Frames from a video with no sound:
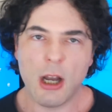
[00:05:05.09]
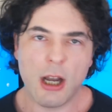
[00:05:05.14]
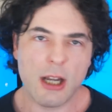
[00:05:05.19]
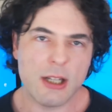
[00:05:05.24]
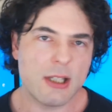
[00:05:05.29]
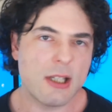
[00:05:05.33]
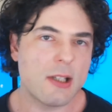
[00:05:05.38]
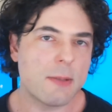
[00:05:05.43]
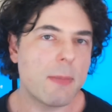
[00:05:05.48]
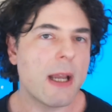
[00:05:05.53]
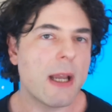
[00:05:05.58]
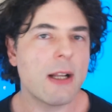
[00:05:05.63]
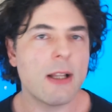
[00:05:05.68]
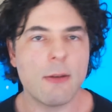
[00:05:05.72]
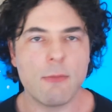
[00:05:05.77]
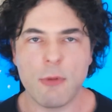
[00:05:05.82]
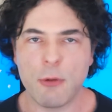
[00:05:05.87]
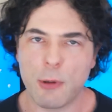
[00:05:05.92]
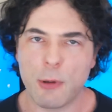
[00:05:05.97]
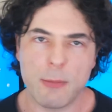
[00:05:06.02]
I suspect
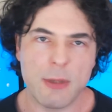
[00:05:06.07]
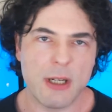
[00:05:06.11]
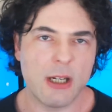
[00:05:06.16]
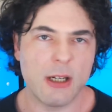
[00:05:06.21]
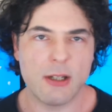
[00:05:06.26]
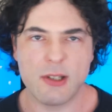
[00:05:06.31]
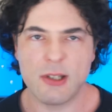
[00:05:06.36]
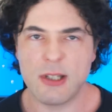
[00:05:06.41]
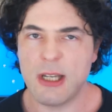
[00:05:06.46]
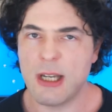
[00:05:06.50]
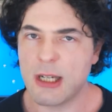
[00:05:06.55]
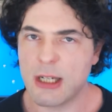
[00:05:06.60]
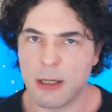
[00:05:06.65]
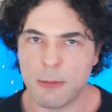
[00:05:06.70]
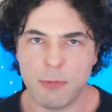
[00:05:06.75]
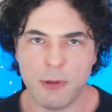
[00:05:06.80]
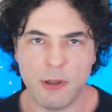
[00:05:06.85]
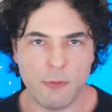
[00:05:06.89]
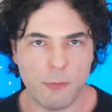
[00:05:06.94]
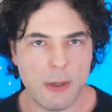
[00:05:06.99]
that we're probably going to see a
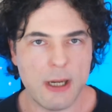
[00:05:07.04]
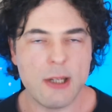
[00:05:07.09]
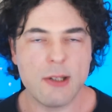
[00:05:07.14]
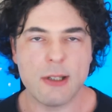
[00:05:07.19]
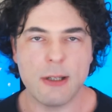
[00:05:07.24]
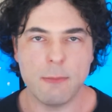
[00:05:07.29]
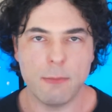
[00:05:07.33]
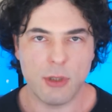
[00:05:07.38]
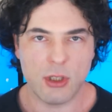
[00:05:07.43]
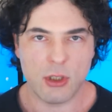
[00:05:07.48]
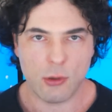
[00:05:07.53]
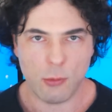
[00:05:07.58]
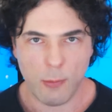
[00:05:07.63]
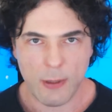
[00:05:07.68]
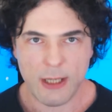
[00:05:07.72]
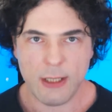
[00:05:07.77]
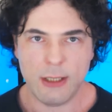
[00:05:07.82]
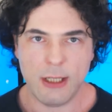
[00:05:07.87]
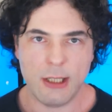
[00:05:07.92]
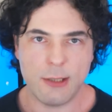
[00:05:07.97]
couple of weeks in
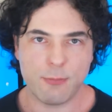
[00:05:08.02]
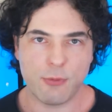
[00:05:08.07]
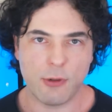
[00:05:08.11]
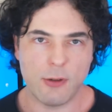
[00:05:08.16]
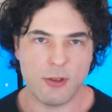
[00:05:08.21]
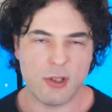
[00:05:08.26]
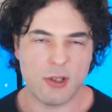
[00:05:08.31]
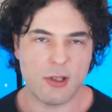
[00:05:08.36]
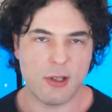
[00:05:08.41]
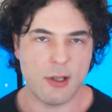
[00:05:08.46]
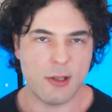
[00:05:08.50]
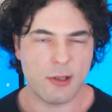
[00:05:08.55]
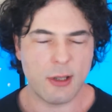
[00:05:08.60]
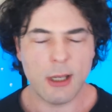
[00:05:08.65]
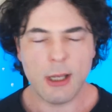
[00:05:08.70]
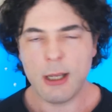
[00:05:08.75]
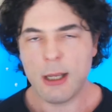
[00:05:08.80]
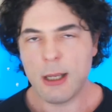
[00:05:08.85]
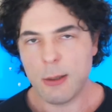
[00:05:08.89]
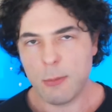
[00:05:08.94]
between these processors,
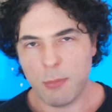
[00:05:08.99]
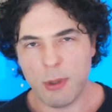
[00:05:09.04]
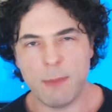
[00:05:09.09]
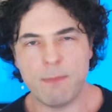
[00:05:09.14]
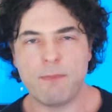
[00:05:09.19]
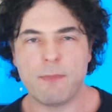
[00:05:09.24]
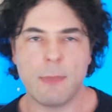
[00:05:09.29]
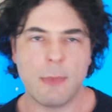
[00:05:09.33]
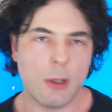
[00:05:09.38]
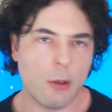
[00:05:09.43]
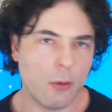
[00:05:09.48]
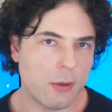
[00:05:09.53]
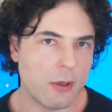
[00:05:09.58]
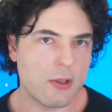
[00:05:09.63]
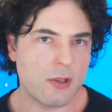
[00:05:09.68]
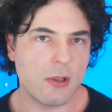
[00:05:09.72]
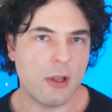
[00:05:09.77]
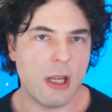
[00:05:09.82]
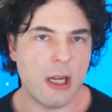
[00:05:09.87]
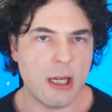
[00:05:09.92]
but
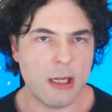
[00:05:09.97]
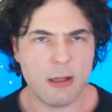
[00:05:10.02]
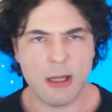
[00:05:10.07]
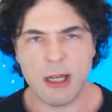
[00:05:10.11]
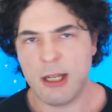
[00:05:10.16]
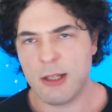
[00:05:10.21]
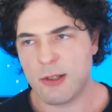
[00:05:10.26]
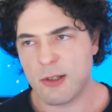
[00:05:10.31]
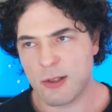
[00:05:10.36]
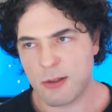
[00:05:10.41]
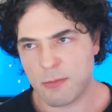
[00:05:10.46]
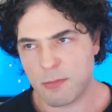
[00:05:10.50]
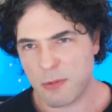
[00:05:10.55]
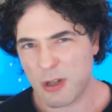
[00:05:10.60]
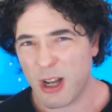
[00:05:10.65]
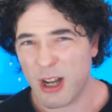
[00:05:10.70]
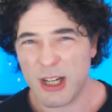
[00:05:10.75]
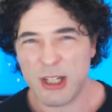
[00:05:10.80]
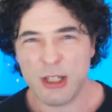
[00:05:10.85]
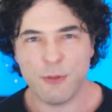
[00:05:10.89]
honestly, it's
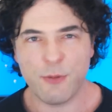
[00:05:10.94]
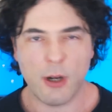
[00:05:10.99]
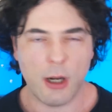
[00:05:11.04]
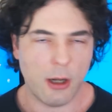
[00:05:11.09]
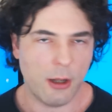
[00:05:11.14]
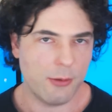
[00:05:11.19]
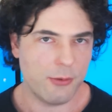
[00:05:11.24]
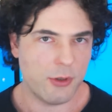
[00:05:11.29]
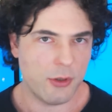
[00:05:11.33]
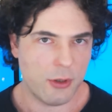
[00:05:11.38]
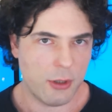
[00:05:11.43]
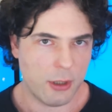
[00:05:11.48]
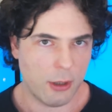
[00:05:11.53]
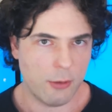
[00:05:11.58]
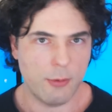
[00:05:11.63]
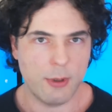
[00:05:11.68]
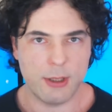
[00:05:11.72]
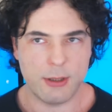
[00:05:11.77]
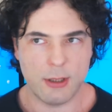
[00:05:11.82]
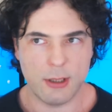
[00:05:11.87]
kind of hard to
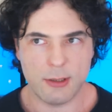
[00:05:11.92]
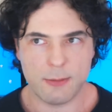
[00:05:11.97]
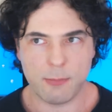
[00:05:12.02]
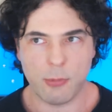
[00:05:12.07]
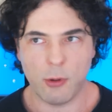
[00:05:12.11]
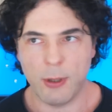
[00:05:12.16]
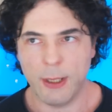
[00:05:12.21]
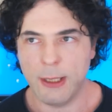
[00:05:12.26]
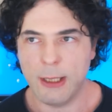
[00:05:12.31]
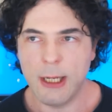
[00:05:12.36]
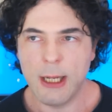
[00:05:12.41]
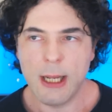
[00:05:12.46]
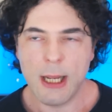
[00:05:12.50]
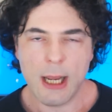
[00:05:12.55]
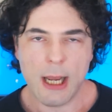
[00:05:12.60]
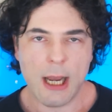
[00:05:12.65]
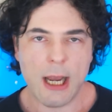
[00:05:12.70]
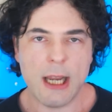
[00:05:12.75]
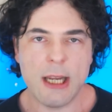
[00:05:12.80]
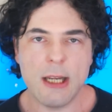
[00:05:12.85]
know at this point.
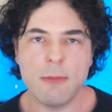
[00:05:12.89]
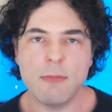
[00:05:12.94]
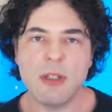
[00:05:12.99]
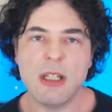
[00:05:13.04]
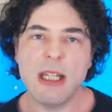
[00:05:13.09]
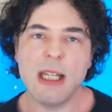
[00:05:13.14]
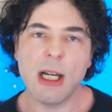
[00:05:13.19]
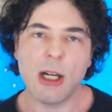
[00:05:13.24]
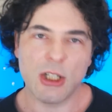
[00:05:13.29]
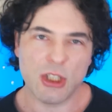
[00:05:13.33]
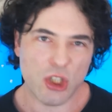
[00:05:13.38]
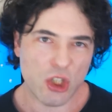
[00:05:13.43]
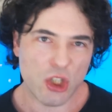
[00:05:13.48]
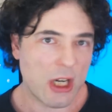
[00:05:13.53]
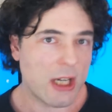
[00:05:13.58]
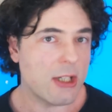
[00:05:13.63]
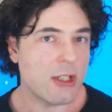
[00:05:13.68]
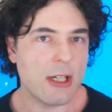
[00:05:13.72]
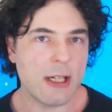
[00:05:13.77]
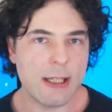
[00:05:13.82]
AMD are
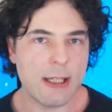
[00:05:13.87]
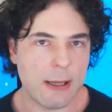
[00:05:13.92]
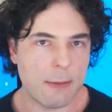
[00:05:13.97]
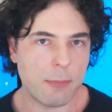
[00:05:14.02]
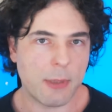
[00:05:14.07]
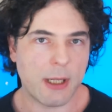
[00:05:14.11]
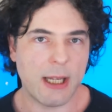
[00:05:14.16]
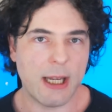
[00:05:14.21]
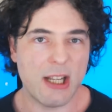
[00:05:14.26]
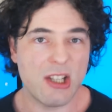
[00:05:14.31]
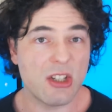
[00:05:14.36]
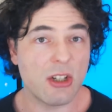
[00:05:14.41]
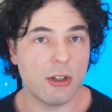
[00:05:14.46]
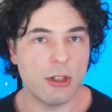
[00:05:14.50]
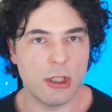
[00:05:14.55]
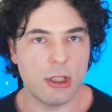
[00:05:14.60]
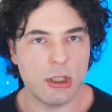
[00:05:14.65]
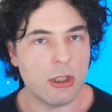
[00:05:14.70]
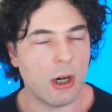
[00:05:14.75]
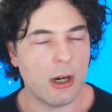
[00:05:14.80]
changing their plans
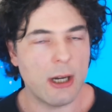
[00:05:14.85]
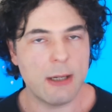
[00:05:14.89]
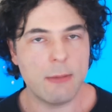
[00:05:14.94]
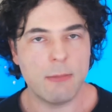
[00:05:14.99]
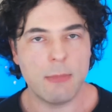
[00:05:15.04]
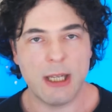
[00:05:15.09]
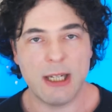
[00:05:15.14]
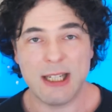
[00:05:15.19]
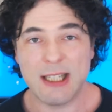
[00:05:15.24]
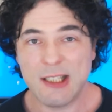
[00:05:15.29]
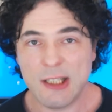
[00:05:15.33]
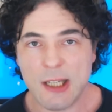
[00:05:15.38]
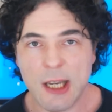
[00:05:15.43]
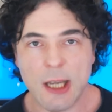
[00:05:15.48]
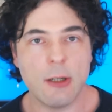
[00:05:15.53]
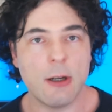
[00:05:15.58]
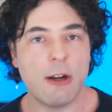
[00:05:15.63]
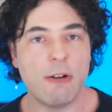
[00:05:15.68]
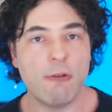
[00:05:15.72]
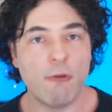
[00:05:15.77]
on a dime, and
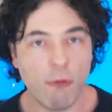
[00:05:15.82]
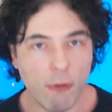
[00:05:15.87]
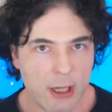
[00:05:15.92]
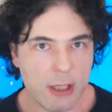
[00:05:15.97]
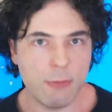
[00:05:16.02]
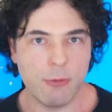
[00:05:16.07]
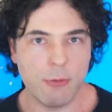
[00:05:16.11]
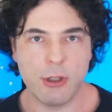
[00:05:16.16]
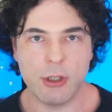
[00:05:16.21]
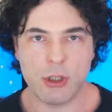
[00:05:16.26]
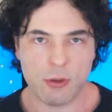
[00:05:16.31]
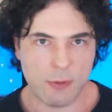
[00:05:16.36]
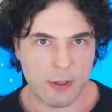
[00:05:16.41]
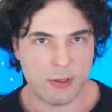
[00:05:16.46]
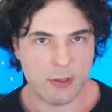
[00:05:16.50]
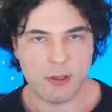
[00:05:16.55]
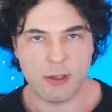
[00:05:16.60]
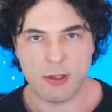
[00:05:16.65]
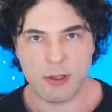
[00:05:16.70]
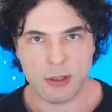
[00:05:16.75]
again, I really want to
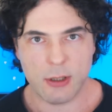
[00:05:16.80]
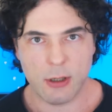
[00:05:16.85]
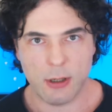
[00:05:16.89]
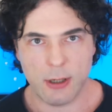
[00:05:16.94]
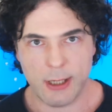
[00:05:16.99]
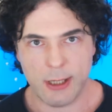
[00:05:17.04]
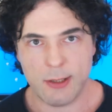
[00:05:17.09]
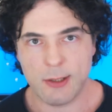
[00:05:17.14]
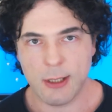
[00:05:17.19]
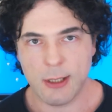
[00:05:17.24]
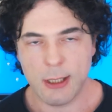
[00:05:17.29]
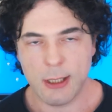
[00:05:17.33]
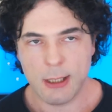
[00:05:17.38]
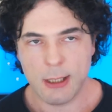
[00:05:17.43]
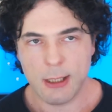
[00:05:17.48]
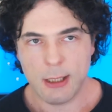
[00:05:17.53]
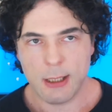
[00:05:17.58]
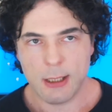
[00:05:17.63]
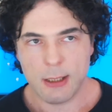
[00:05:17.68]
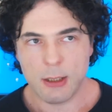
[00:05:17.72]
stress this, guys.
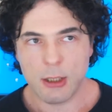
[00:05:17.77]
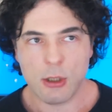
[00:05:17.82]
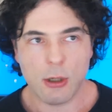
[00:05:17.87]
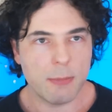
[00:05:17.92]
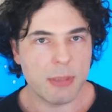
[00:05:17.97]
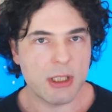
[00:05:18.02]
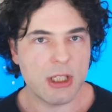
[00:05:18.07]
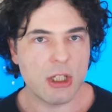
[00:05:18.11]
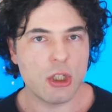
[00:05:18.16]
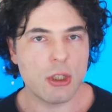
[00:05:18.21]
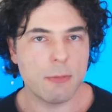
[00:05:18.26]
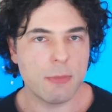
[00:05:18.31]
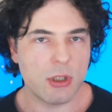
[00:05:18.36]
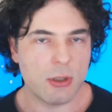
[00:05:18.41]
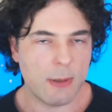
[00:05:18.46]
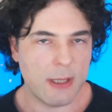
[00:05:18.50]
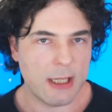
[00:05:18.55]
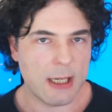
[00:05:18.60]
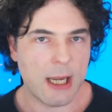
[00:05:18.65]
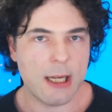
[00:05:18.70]
The competition
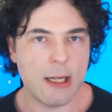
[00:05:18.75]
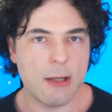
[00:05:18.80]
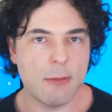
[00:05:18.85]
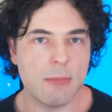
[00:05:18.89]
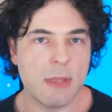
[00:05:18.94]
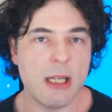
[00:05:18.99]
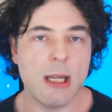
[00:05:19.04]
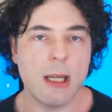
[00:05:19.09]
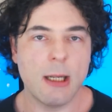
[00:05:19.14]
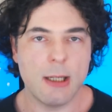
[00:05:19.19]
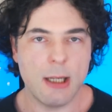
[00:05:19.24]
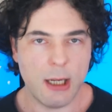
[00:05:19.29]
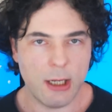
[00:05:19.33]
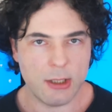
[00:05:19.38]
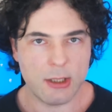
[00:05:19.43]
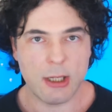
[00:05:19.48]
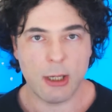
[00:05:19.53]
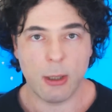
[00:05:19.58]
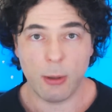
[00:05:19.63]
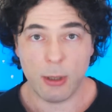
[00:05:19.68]
between AMD and
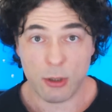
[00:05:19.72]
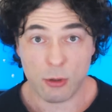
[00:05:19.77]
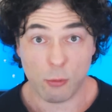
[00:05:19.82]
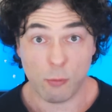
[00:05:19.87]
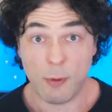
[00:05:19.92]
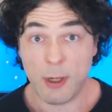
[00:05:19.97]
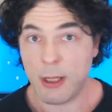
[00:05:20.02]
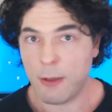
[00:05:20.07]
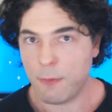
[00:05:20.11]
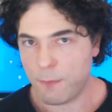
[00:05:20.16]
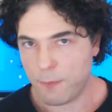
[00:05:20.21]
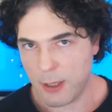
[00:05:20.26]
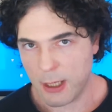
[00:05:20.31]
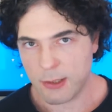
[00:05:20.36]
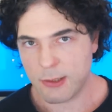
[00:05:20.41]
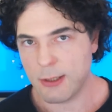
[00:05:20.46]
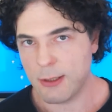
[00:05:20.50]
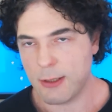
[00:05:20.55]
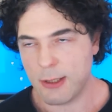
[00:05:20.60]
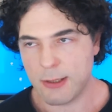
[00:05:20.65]
Intel is really
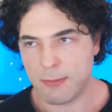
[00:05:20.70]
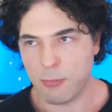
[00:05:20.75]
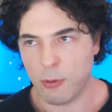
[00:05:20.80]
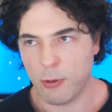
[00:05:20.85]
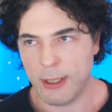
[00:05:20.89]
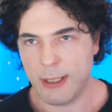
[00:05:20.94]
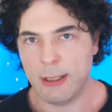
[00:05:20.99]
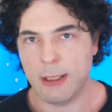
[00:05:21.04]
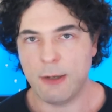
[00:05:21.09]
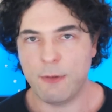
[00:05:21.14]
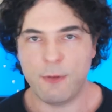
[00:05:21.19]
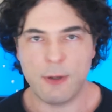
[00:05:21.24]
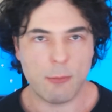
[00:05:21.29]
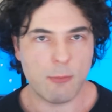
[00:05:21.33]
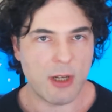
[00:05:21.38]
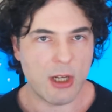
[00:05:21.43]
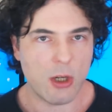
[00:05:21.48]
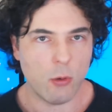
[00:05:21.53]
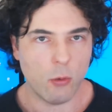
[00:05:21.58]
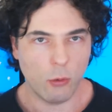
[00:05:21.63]
fierce at this point. I
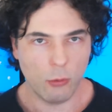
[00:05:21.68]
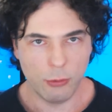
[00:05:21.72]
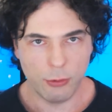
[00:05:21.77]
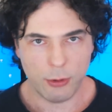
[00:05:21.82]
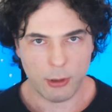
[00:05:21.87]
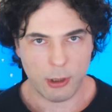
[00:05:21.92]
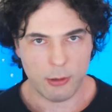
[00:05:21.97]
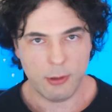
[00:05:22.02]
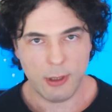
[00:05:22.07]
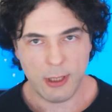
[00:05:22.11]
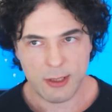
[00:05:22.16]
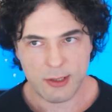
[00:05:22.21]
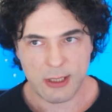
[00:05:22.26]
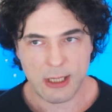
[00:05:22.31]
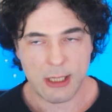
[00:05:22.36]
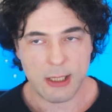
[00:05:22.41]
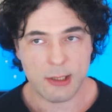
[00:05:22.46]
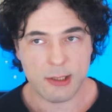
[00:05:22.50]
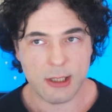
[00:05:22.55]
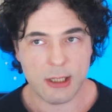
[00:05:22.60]
think we all know this,
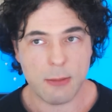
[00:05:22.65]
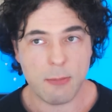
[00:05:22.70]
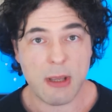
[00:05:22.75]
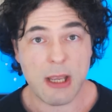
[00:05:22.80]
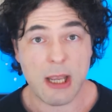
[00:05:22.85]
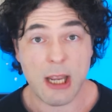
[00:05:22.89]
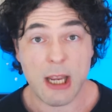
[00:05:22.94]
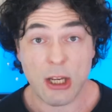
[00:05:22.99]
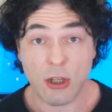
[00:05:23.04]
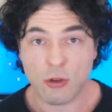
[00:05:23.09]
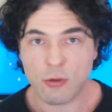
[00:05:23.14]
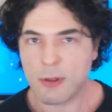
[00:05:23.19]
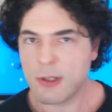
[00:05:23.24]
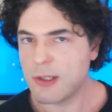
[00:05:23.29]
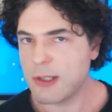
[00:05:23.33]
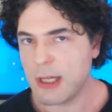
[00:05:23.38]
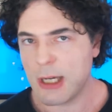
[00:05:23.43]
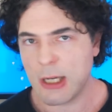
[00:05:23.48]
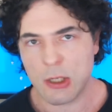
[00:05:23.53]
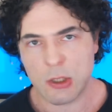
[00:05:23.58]
and it's going to be
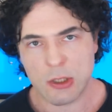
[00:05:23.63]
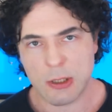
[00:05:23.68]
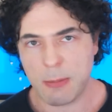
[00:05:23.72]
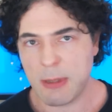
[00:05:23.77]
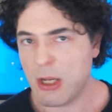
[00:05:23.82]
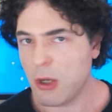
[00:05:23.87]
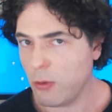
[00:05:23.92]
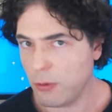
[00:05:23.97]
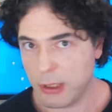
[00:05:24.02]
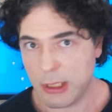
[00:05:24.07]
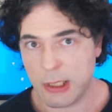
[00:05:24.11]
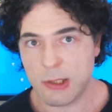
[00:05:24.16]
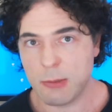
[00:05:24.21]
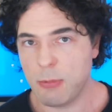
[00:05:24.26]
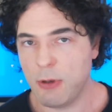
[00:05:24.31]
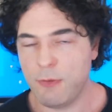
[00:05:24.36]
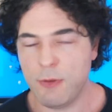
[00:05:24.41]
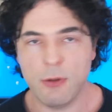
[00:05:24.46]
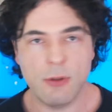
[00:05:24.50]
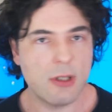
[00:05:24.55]
interesting, to be
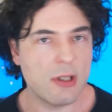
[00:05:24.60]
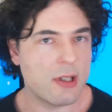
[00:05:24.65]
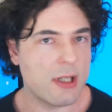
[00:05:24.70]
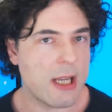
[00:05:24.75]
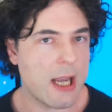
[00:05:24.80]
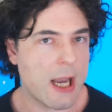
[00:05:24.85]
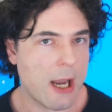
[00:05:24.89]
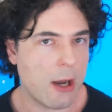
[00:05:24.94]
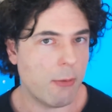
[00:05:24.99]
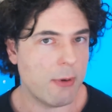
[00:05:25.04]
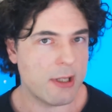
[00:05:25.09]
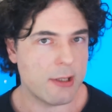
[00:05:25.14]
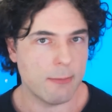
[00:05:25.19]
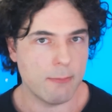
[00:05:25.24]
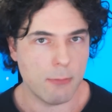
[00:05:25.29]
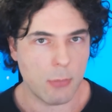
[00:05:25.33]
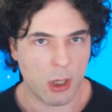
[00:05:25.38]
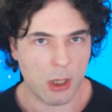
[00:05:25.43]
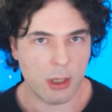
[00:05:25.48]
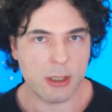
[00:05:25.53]
honest with you, to see how it's
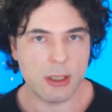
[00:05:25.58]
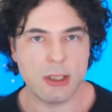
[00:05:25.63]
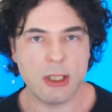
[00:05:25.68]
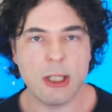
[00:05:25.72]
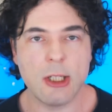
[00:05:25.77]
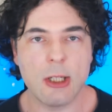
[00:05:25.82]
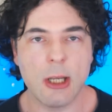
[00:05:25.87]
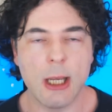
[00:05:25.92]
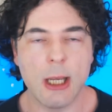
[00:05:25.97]
marketed.